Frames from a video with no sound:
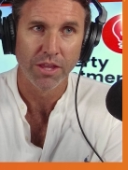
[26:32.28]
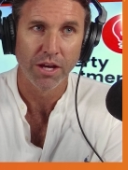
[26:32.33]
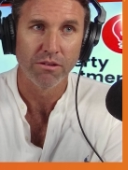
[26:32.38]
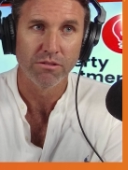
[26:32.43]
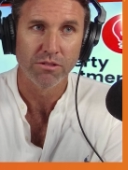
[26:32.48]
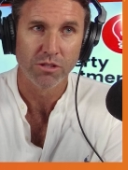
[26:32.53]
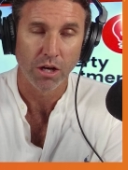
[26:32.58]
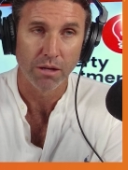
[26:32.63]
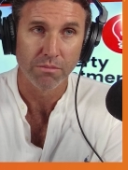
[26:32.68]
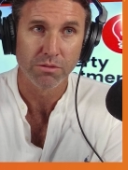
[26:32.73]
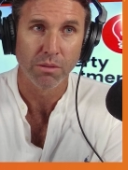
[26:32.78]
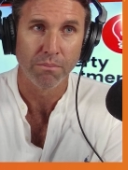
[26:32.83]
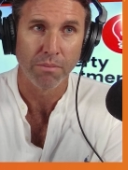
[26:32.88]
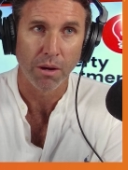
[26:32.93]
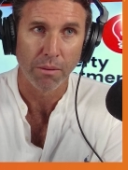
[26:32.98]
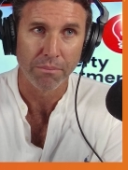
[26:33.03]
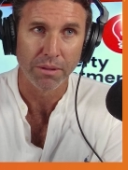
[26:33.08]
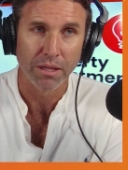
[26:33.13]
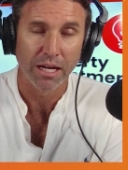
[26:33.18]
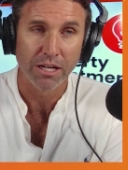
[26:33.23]
those types of
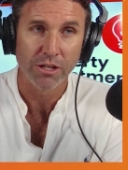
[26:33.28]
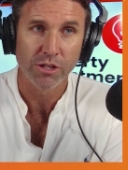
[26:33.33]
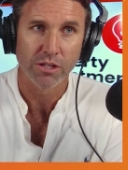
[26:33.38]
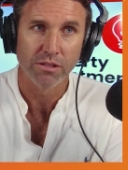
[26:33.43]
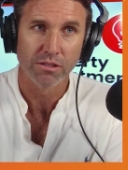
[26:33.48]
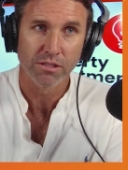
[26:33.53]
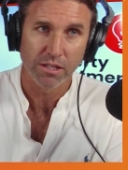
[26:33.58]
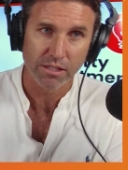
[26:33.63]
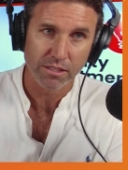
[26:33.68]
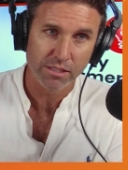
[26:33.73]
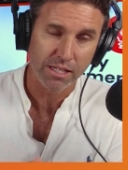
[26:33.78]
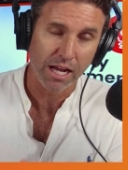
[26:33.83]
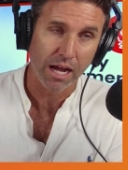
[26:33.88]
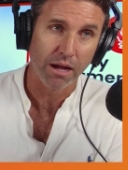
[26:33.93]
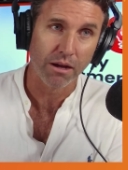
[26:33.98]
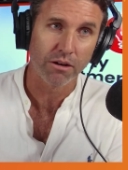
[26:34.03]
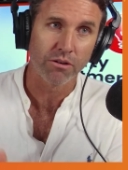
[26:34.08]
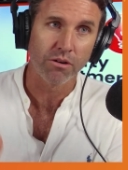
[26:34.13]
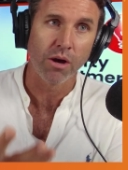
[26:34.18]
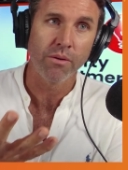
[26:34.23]
populations
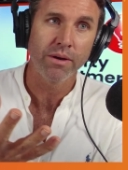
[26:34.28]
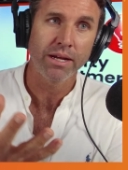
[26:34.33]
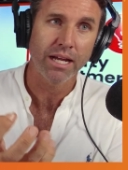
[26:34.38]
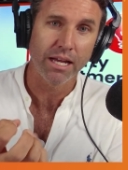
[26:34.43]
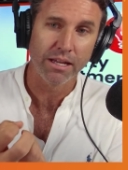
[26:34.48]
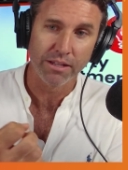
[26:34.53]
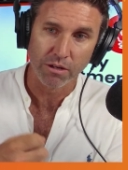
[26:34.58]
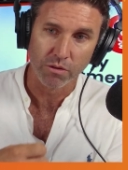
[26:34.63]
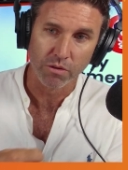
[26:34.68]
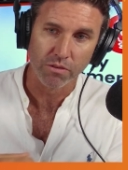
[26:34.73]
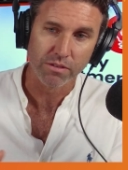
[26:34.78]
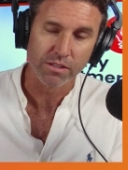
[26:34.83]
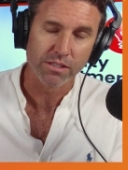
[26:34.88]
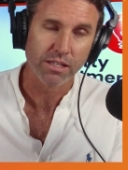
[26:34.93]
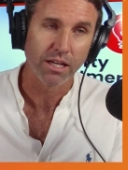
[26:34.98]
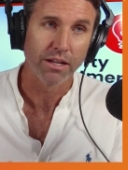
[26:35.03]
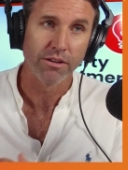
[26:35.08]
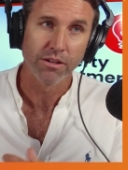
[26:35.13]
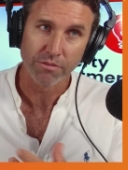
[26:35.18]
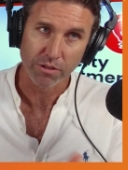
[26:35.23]
start growing, and all of a
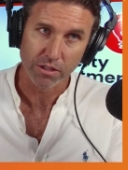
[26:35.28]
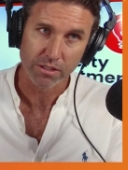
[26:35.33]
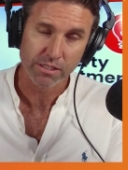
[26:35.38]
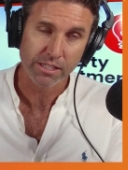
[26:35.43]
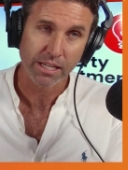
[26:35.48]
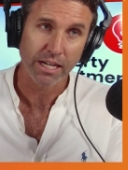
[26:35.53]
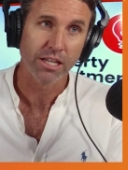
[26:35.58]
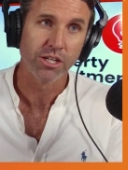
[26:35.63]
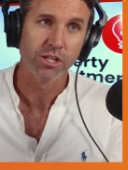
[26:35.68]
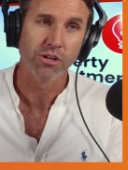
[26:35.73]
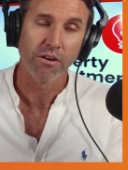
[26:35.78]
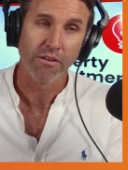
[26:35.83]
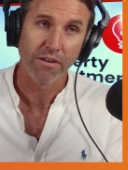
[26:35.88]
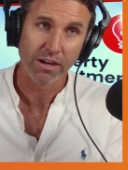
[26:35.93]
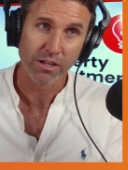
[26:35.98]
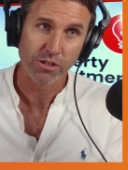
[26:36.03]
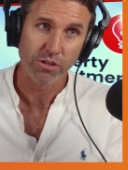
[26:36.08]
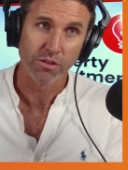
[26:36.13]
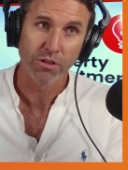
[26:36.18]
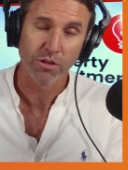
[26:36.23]
sudden you've got the second
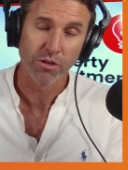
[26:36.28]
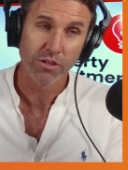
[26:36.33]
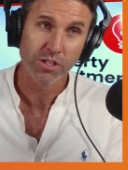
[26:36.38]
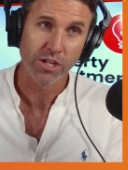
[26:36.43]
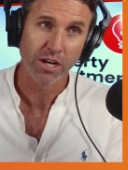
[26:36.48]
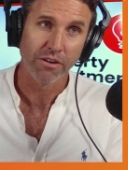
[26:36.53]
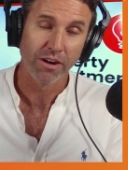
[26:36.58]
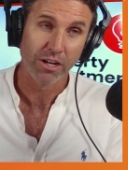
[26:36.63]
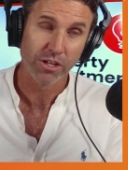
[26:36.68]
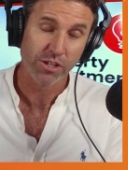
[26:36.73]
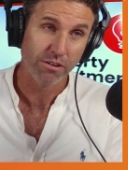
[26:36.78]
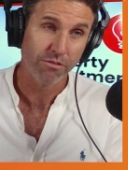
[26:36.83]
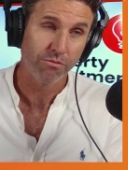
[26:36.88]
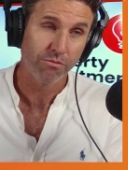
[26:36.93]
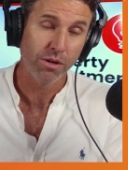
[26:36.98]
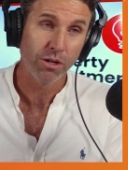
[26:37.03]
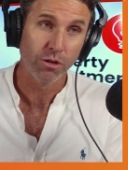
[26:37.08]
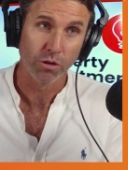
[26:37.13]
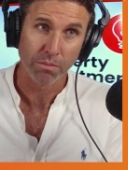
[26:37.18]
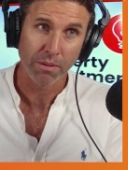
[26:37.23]
generation, third generation.
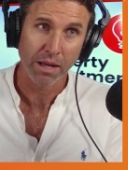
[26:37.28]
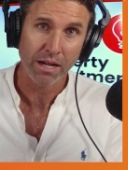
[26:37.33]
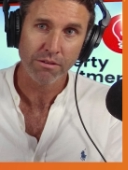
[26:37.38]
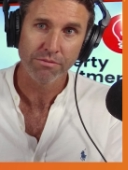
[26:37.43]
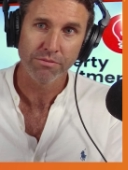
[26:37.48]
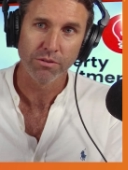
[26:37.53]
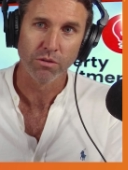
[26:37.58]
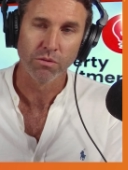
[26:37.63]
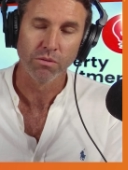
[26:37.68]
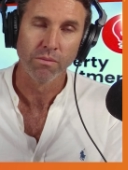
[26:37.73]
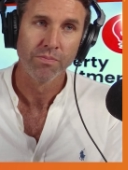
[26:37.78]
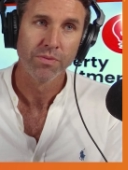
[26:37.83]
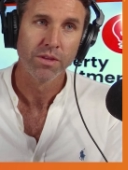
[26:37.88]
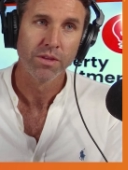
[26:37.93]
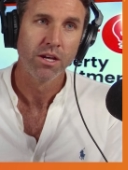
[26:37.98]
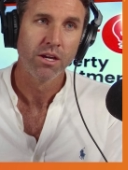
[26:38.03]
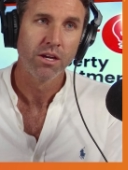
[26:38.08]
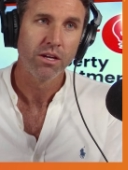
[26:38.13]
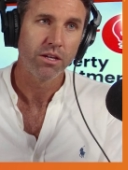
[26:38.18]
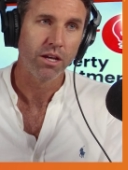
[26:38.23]
If we look back, Phil,
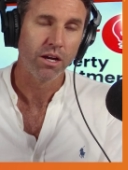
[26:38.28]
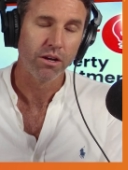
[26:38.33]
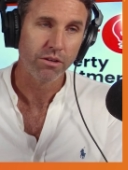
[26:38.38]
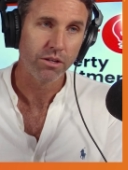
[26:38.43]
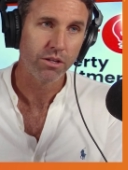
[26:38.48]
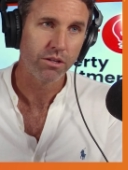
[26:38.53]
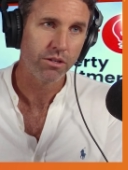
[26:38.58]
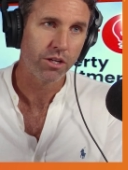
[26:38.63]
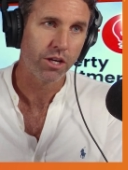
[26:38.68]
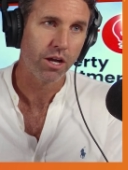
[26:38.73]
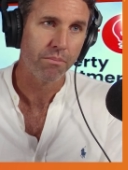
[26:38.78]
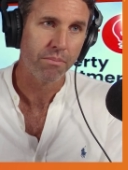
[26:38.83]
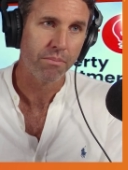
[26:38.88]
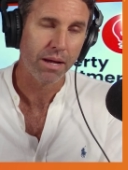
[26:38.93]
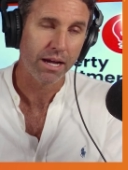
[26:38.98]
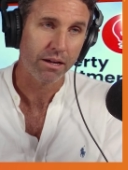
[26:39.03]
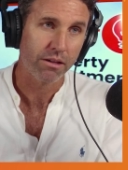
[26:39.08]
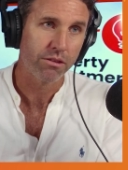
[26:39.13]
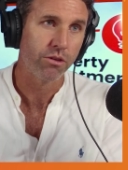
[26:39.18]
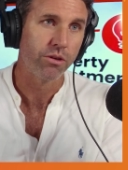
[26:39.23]
you know, you, go
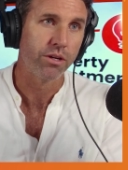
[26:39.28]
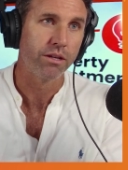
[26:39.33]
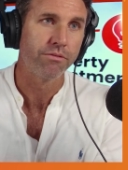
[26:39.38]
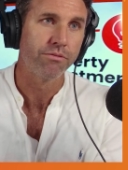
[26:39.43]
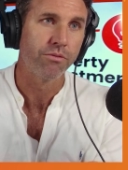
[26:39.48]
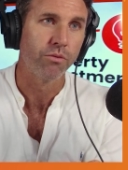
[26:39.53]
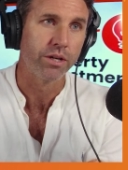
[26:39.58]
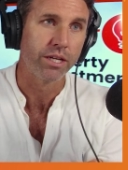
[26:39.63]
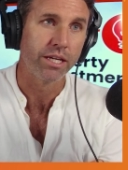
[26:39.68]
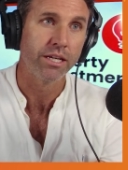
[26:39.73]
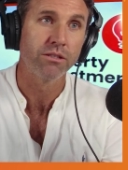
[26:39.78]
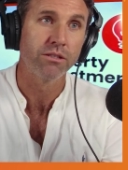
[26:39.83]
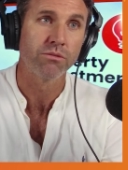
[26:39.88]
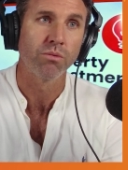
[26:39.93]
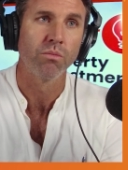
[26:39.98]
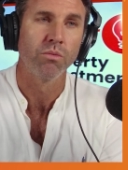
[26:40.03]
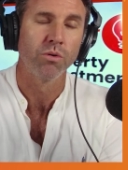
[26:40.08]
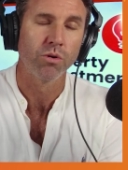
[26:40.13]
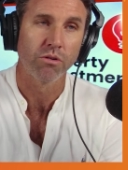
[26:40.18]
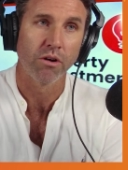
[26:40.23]
back 30, 40 years
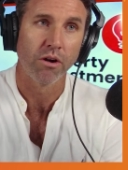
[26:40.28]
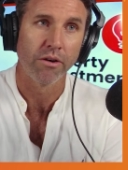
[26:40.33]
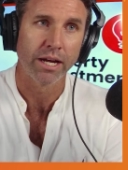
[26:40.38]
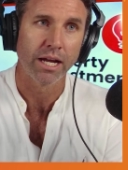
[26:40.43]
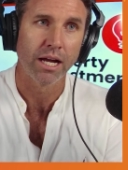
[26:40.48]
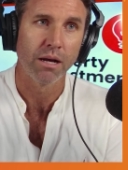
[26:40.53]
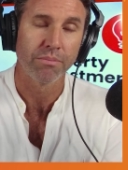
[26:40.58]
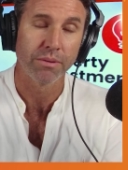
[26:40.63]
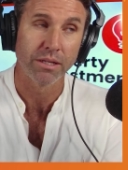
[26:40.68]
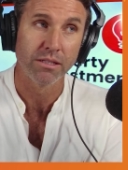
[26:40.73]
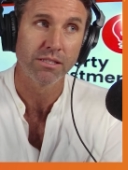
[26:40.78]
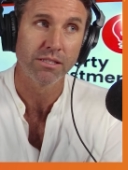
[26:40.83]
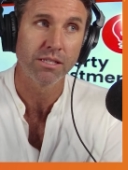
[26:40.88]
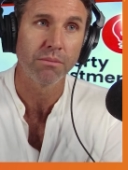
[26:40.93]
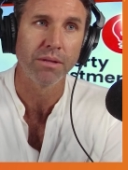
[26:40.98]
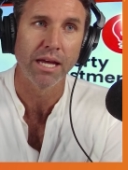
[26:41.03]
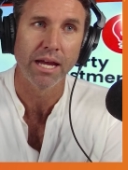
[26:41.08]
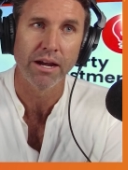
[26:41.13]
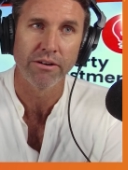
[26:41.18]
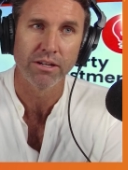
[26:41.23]
when we were growing up in
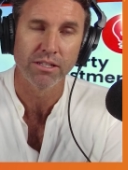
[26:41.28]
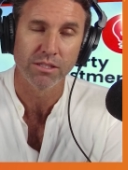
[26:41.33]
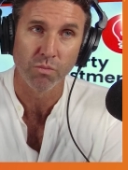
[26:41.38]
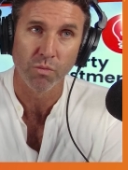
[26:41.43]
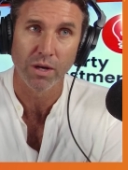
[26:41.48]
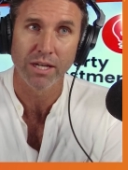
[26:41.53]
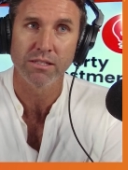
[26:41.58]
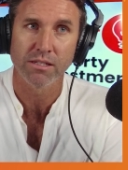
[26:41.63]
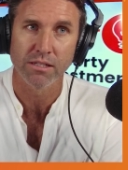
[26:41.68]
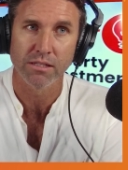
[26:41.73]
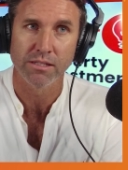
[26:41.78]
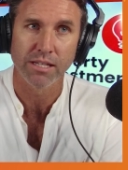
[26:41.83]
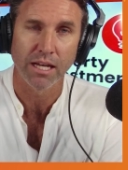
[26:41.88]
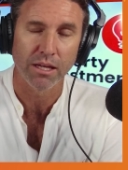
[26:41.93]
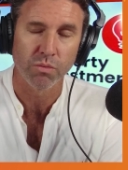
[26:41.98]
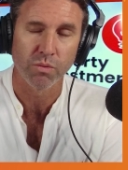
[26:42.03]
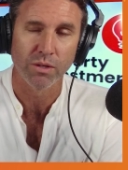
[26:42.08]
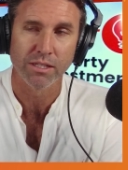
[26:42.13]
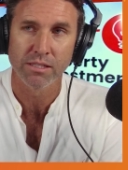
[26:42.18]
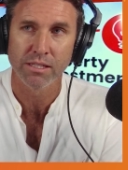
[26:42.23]
similar areas in West and
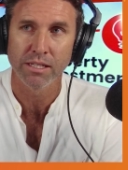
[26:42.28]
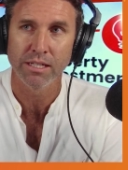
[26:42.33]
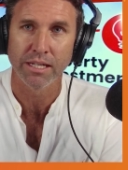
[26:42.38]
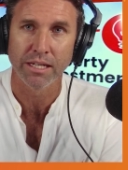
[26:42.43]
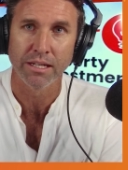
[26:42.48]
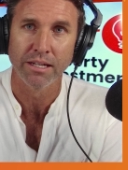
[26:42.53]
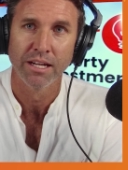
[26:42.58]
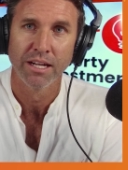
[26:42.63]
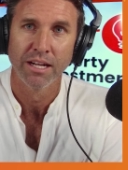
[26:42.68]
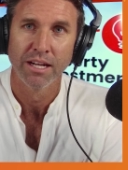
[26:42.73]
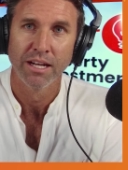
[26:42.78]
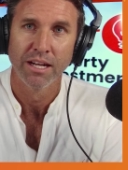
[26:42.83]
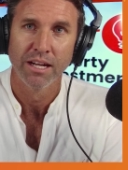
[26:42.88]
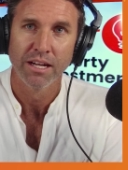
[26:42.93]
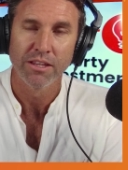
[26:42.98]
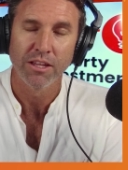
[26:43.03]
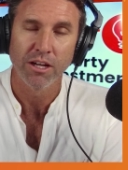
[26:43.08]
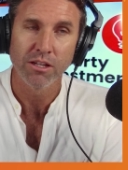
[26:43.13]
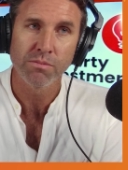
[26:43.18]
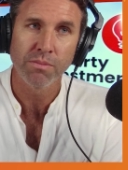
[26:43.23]
Southwest Sydney,
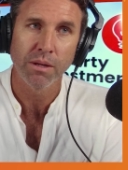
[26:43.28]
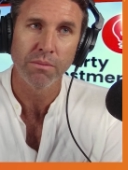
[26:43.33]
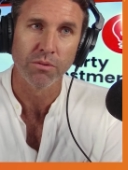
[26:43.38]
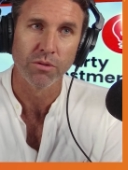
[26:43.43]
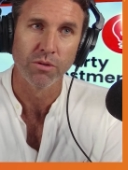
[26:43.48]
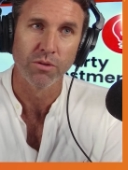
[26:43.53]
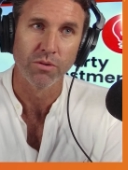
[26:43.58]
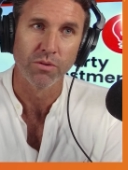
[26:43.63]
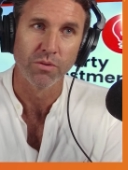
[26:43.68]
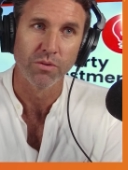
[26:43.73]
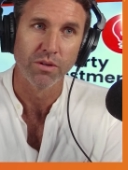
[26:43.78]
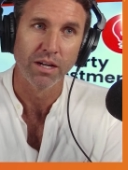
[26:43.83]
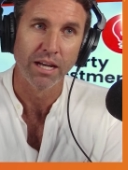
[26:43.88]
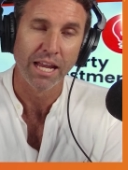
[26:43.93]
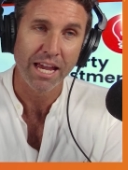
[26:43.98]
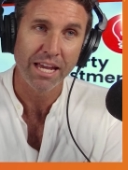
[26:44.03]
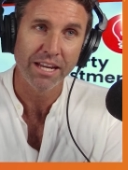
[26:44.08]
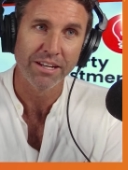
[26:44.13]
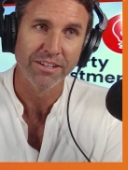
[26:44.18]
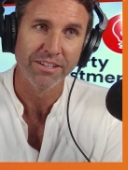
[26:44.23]
those people who
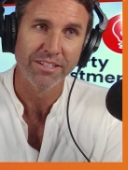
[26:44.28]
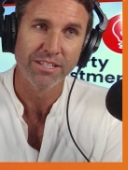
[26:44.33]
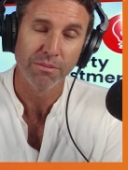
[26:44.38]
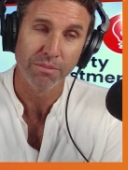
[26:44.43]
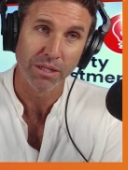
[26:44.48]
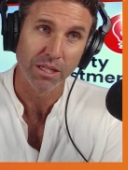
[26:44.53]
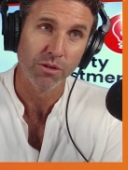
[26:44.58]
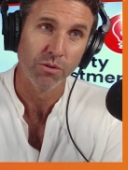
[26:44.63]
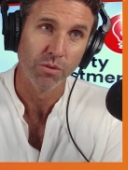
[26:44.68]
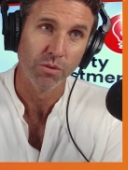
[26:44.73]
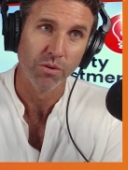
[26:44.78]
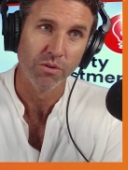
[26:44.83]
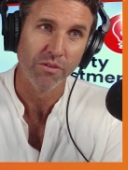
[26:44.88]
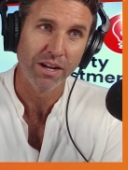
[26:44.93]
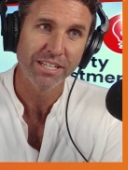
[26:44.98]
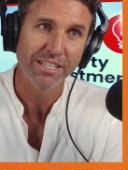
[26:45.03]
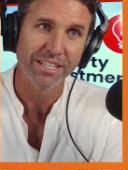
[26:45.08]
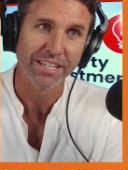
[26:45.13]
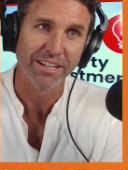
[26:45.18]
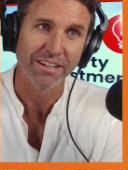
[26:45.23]
landed, typically who were
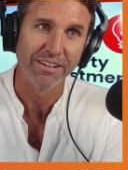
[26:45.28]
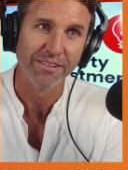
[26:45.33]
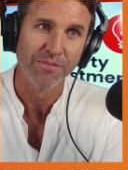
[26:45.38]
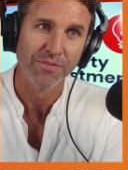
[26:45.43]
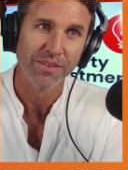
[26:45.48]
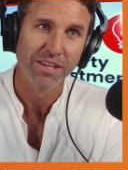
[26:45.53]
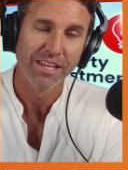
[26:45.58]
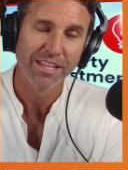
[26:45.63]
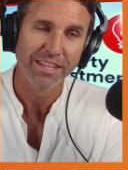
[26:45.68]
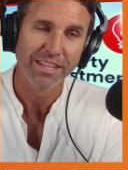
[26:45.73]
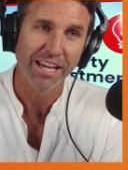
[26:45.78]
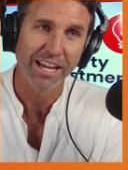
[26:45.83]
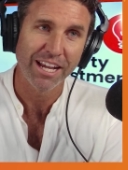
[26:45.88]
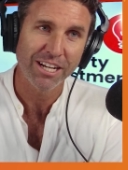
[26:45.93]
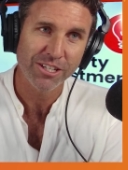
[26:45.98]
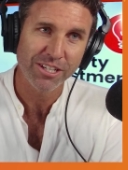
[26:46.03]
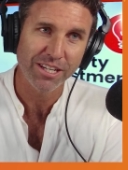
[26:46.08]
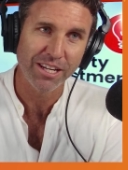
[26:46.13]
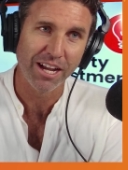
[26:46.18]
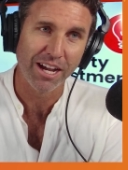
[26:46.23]
renting, they
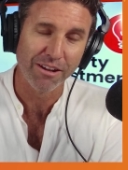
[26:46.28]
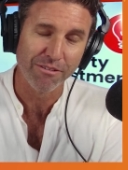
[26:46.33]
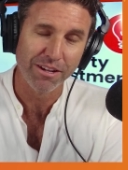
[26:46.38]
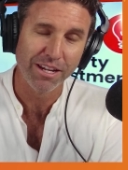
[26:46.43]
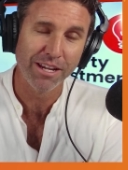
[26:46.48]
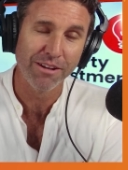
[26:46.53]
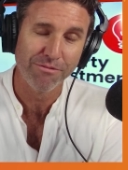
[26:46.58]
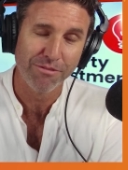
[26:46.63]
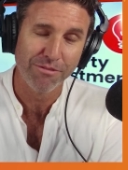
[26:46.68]
actually un-